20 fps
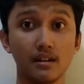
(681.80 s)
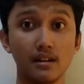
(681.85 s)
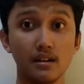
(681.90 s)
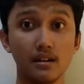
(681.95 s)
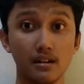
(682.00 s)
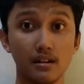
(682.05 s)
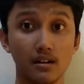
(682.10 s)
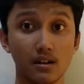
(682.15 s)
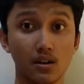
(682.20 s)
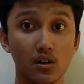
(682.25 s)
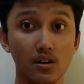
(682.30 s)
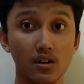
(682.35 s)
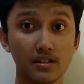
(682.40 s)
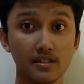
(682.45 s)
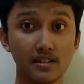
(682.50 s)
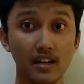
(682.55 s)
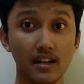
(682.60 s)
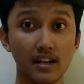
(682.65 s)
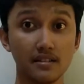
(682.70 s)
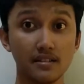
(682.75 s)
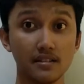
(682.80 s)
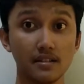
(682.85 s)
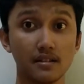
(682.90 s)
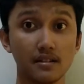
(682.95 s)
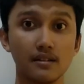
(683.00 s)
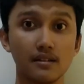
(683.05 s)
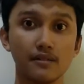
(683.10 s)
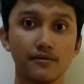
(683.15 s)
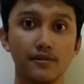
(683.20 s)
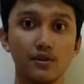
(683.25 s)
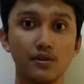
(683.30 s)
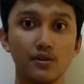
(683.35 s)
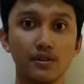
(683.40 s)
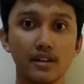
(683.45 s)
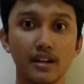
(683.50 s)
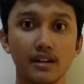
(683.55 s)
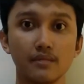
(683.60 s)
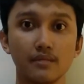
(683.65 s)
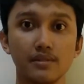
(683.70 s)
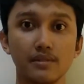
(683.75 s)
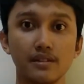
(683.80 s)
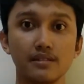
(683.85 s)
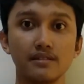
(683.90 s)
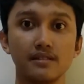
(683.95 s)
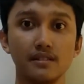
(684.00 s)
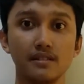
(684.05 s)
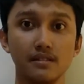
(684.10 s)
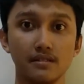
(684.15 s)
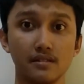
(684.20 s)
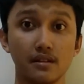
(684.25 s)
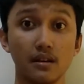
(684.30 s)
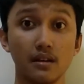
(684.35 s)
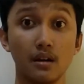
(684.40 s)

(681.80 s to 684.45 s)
a concise view can be seen